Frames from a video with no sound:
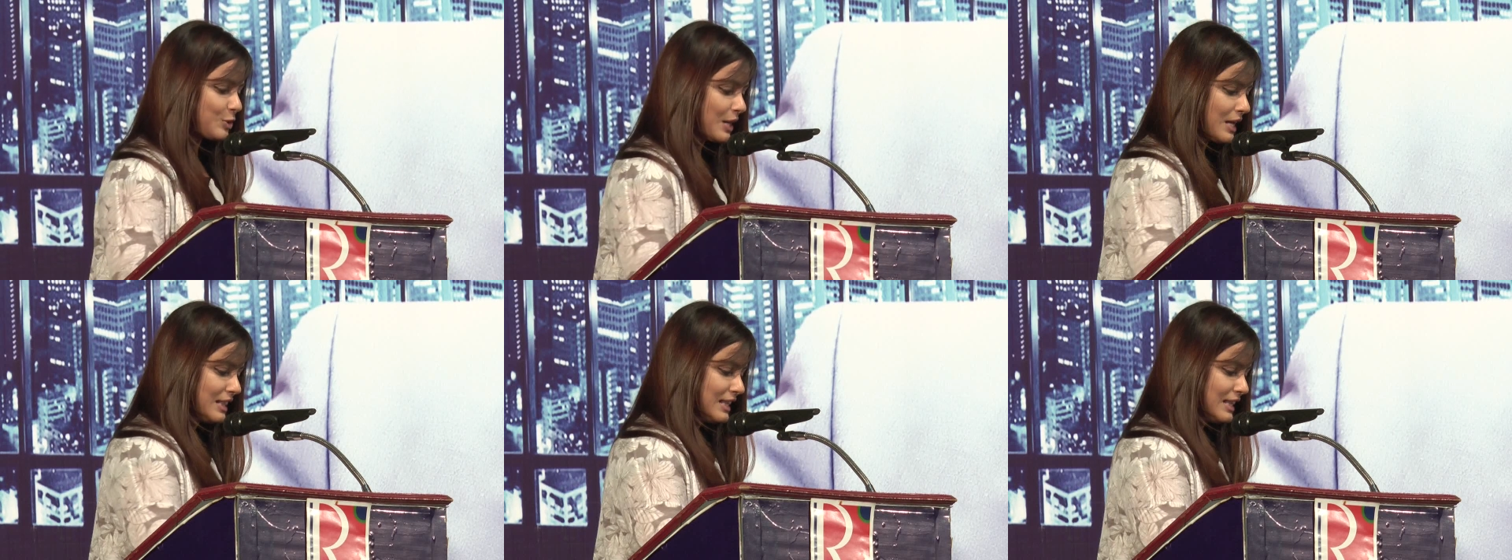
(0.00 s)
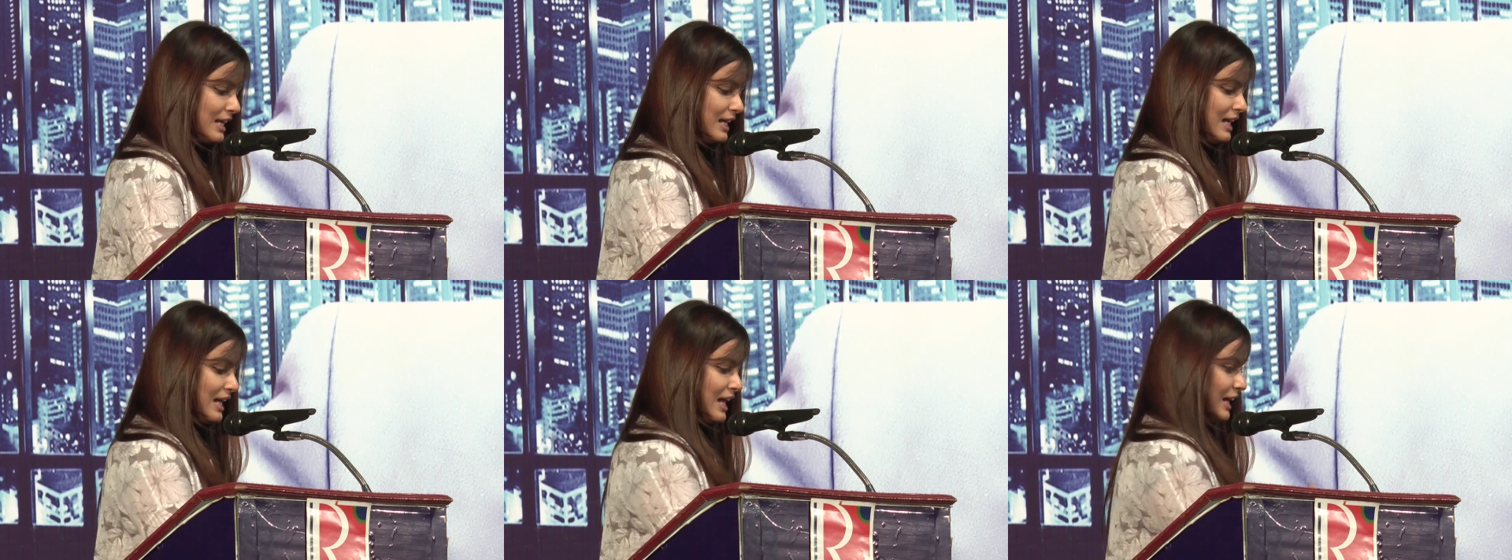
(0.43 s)
So
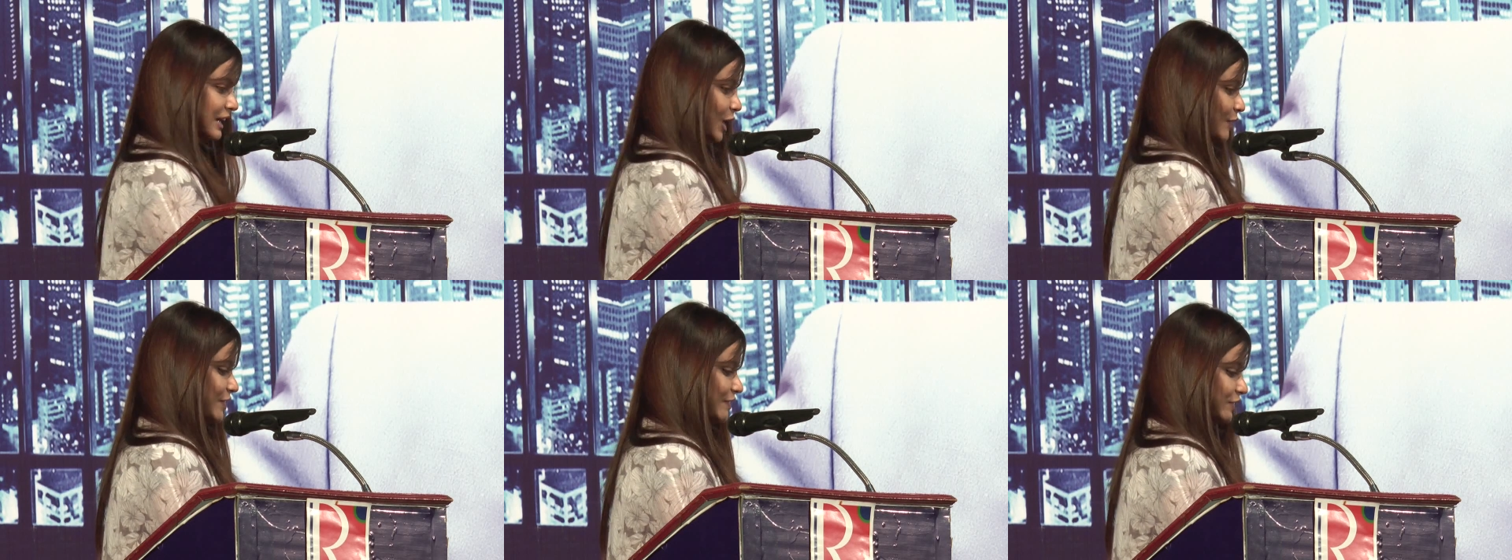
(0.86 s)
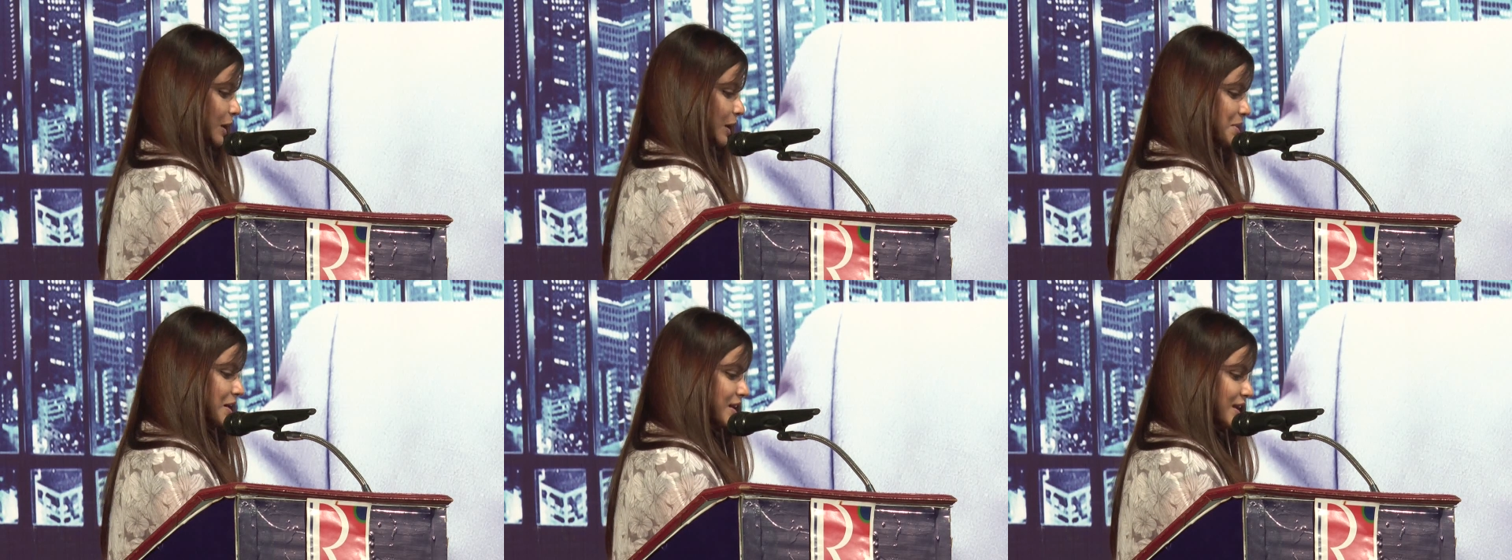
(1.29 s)
Hindi, now we have
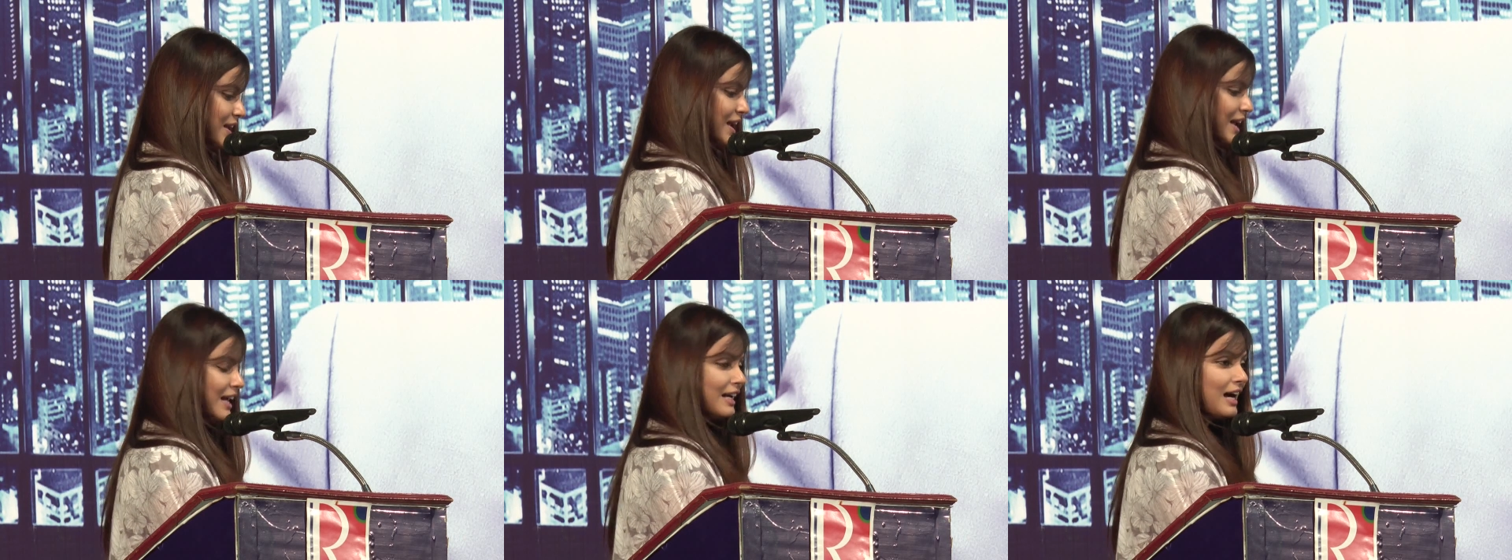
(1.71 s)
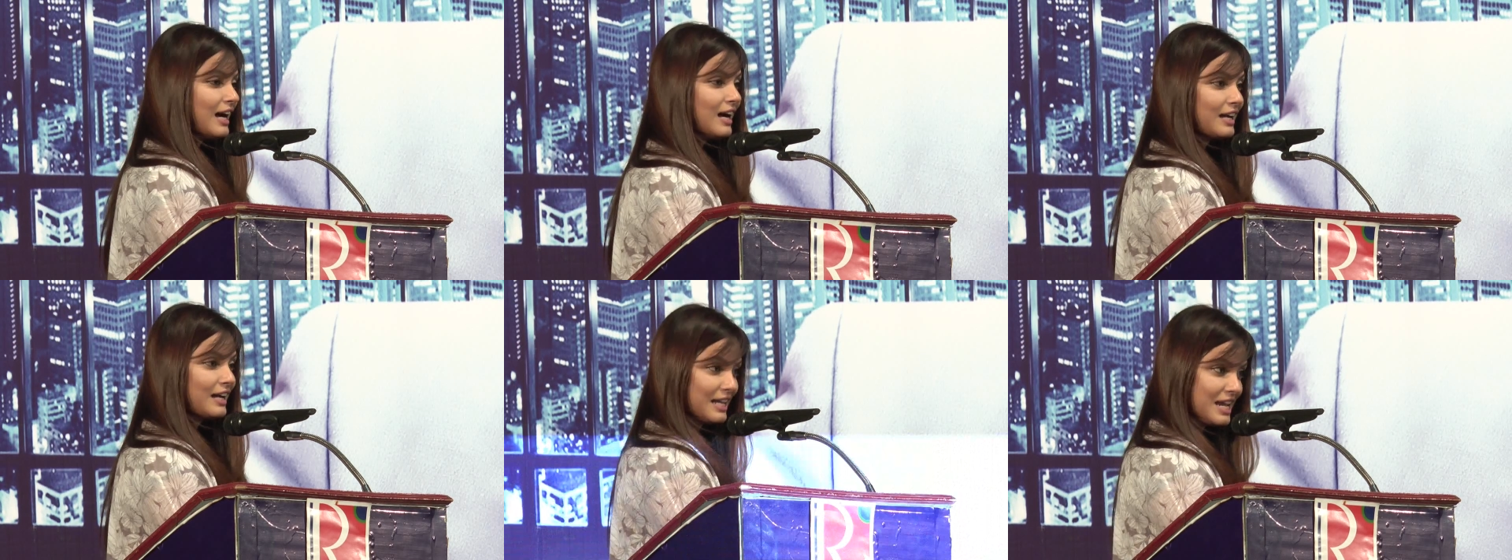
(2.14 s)

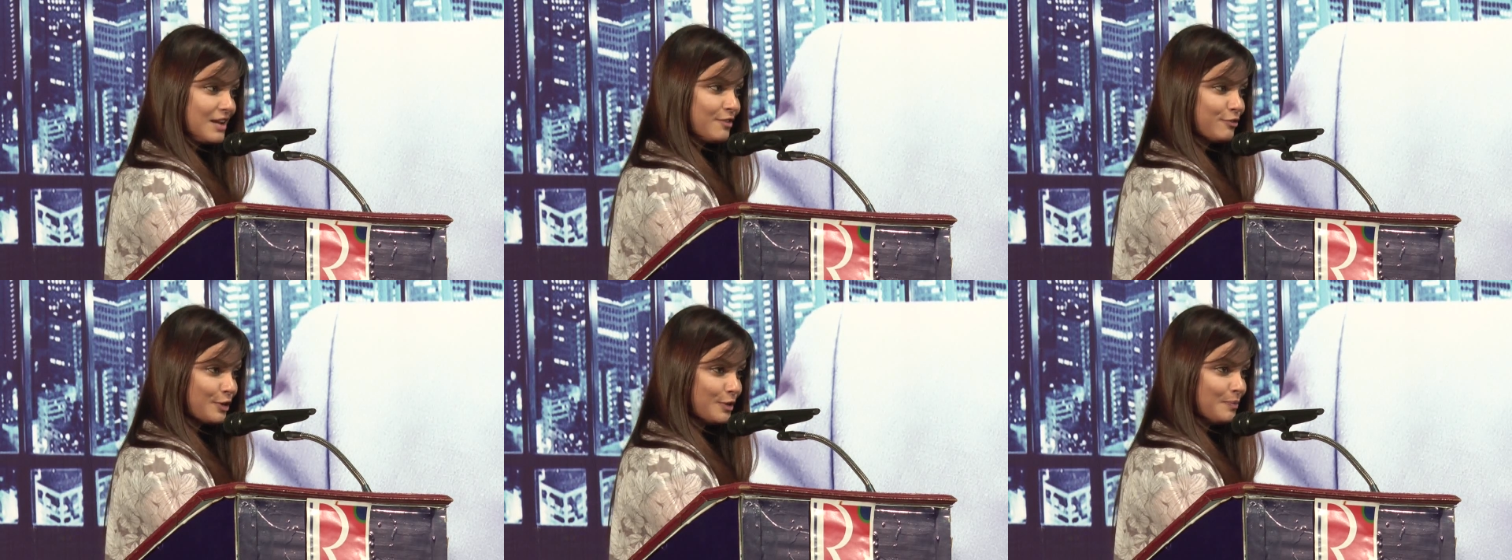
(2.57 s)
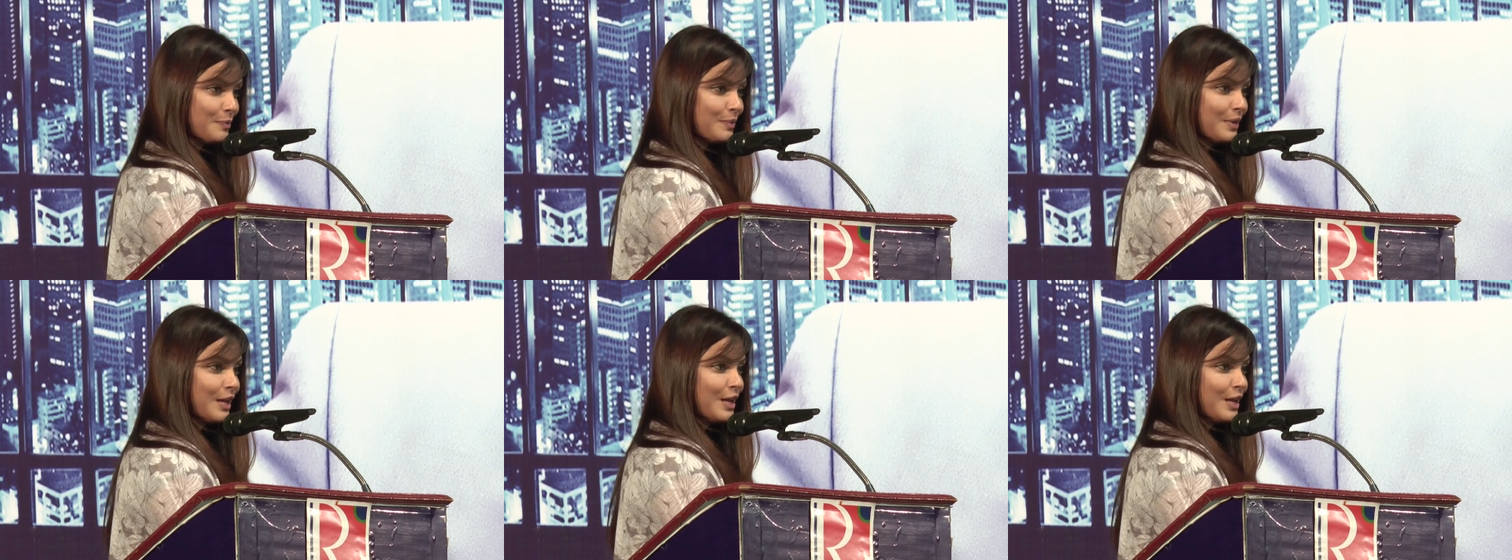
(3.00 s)
Tamil, Greek film.
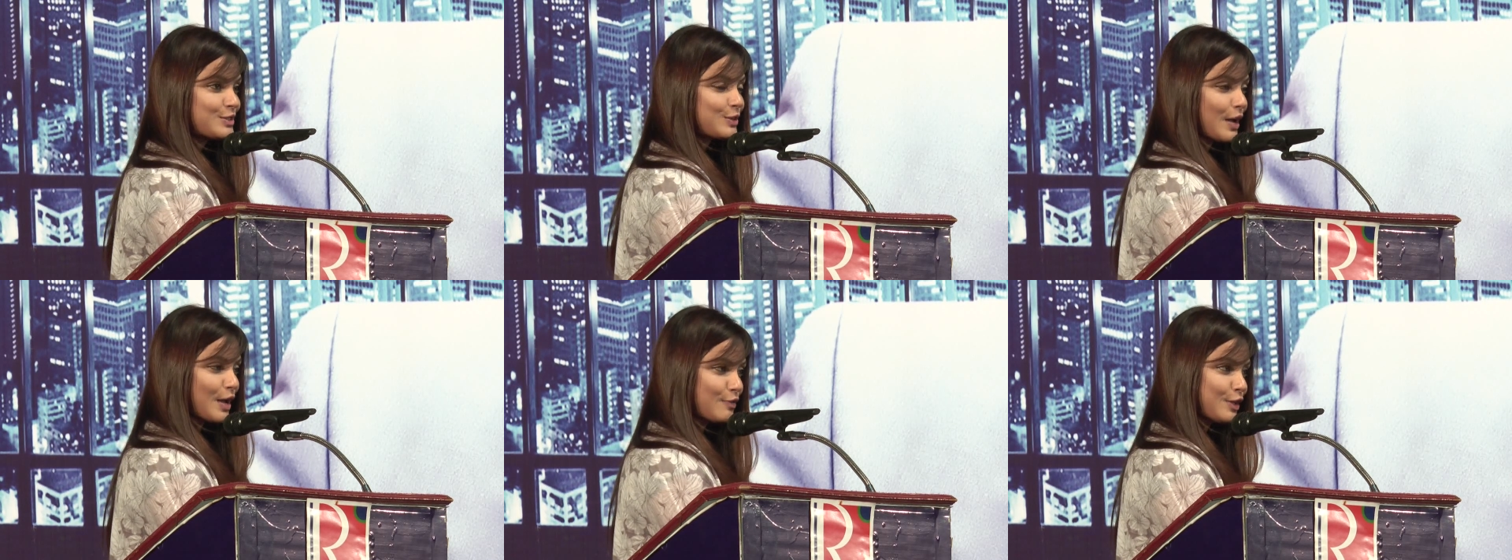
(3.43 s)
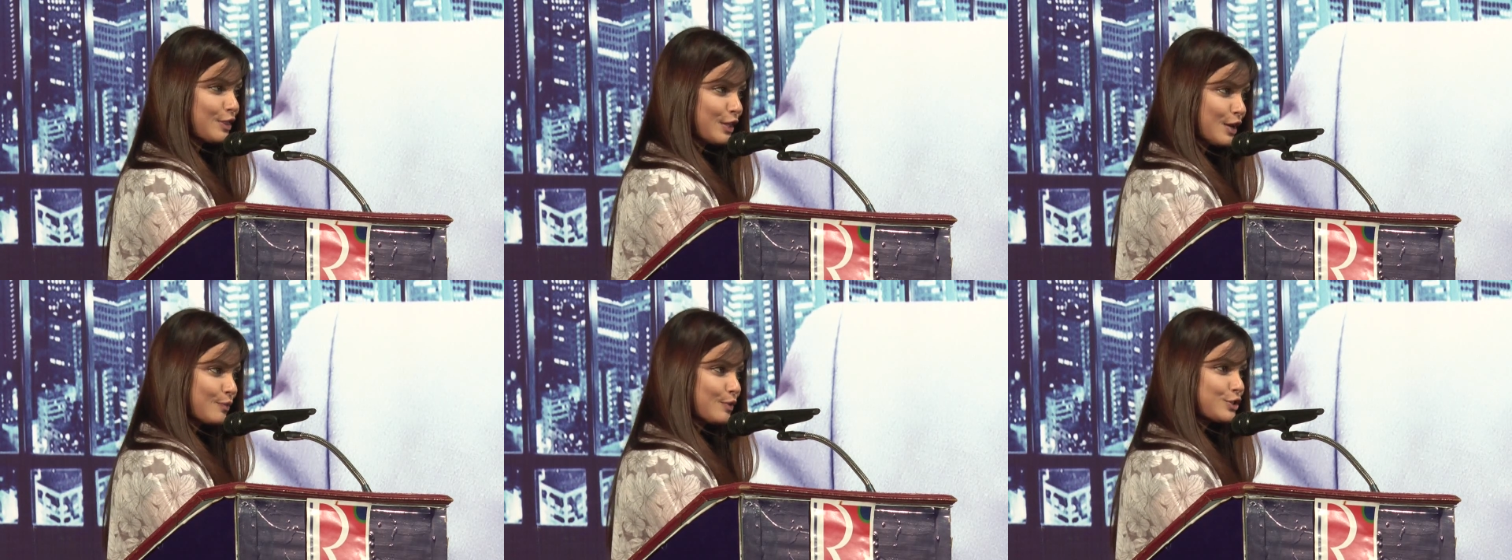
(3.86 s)
So
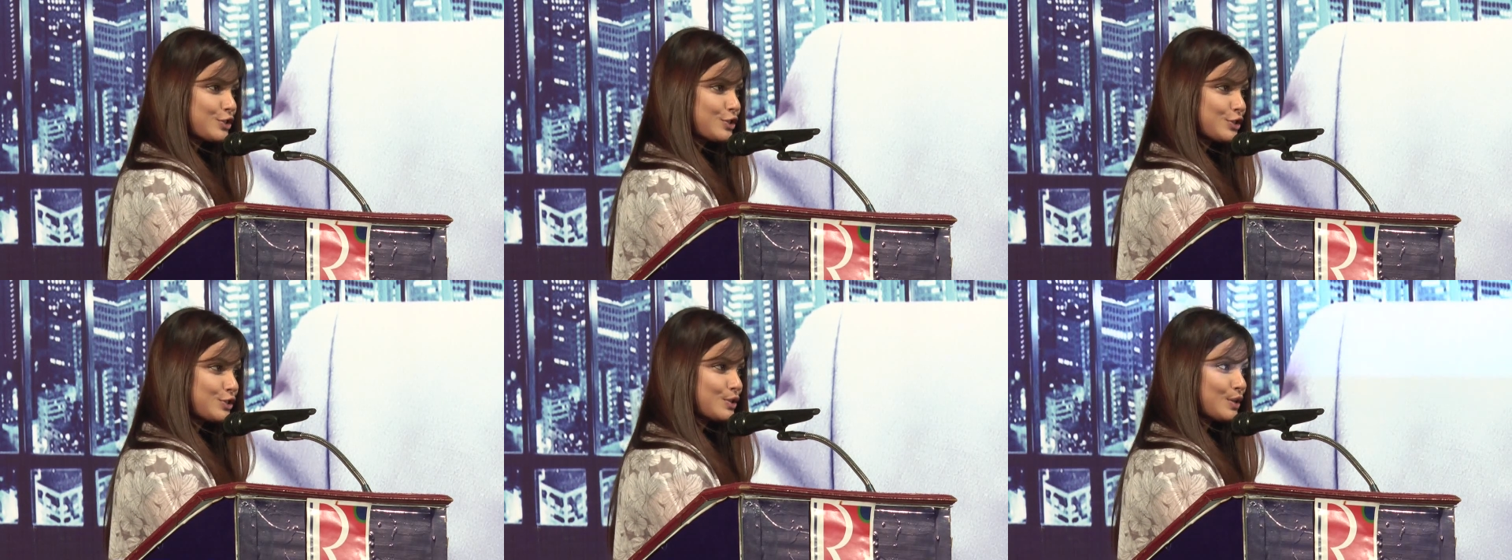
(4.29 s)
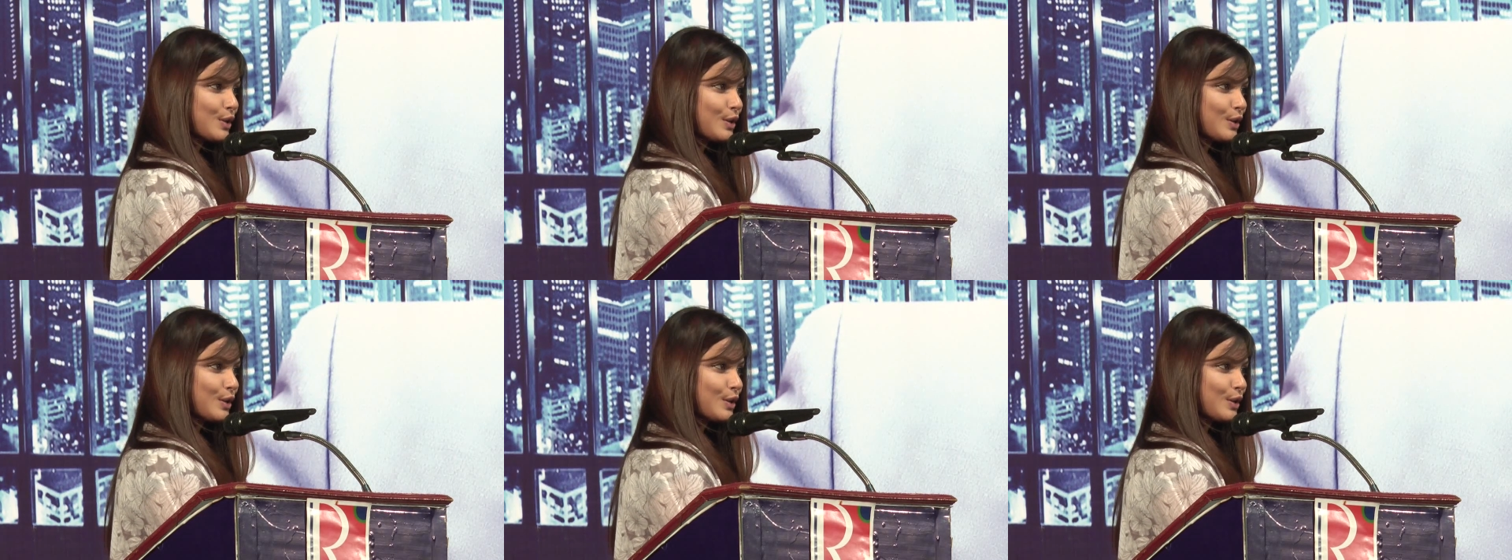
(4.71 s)
everything which is